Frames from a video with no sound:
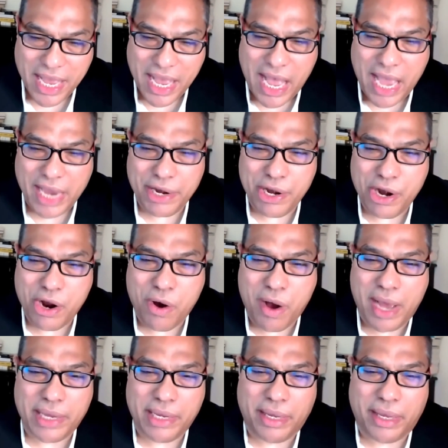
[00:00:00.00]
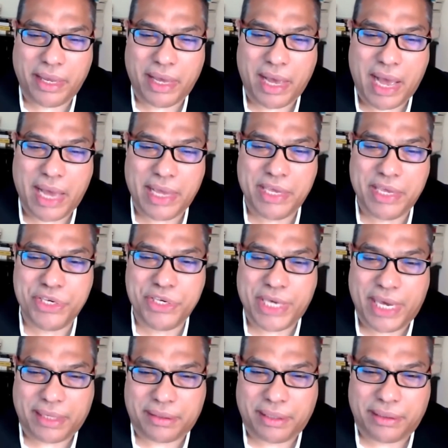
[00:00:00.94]
I know I, I
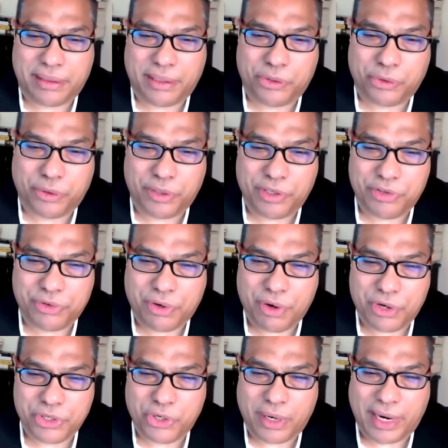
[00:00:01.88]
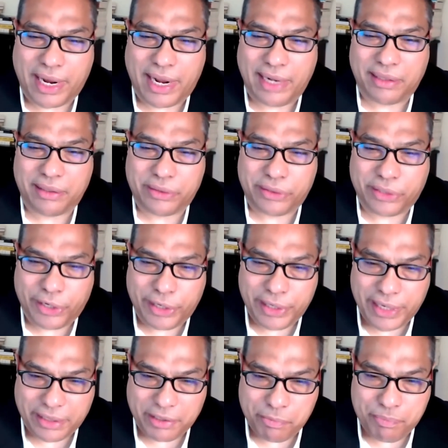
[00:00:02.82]
injected into discussion an
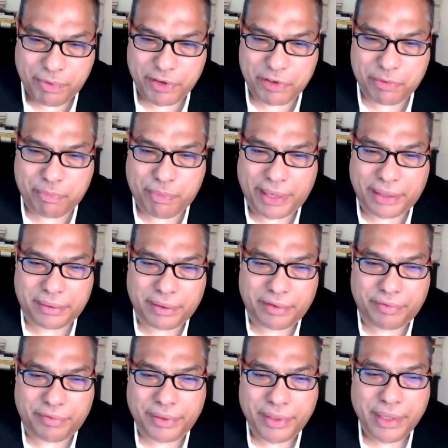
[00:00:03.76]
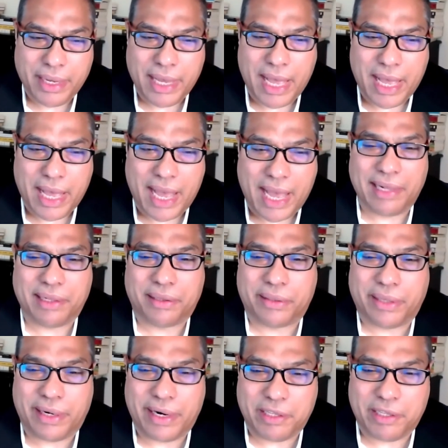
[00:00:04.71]
alternative perspective, an
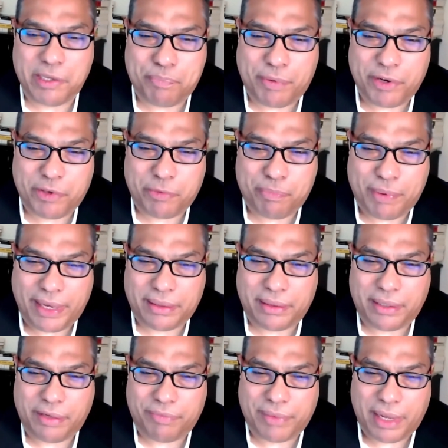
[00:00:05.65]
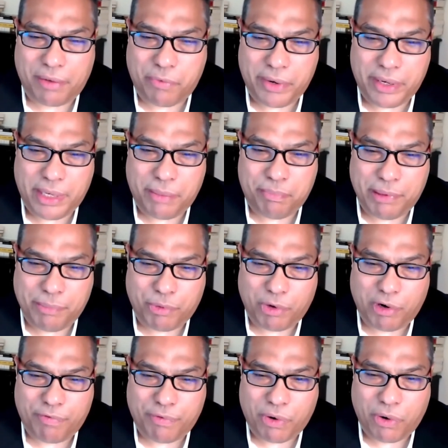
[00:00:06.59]
alternative perspective that we people
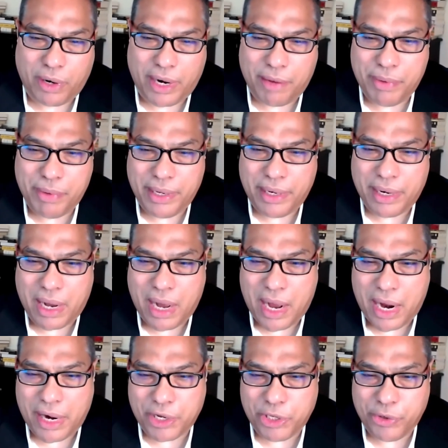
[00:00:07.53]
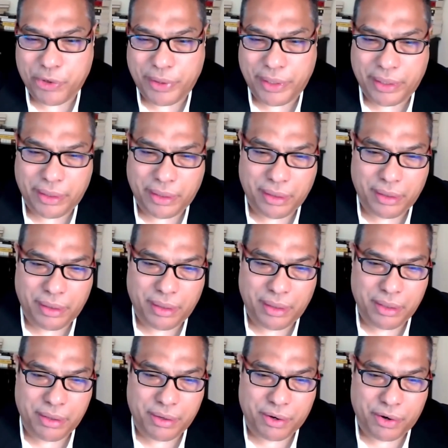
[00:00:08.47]
of color have been arguing
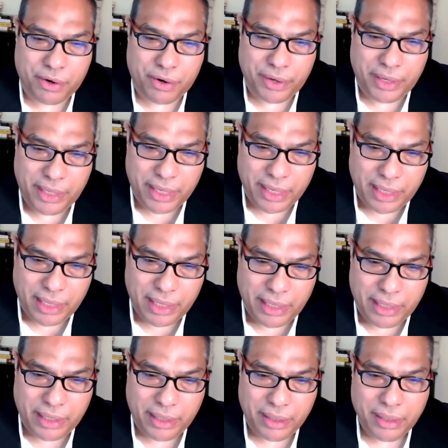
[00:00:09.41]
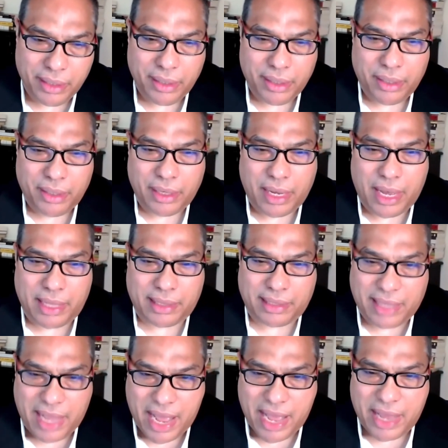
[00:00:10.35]
incoherently at
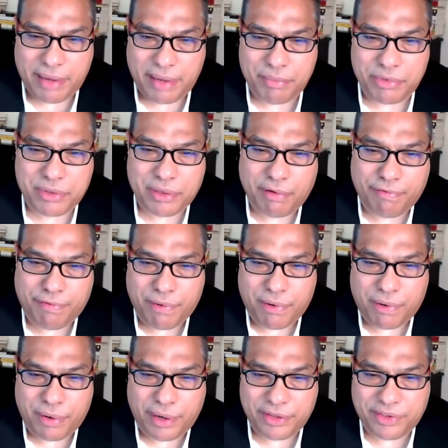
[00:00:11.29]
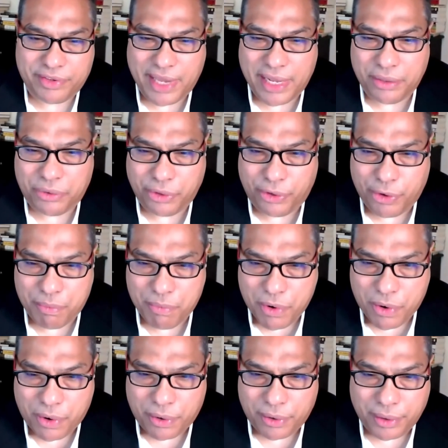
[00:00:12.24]
times for a century or
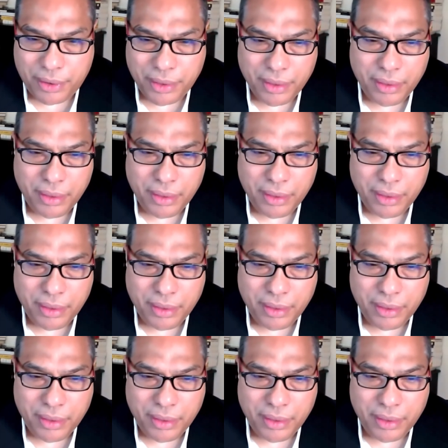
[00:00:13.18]
more.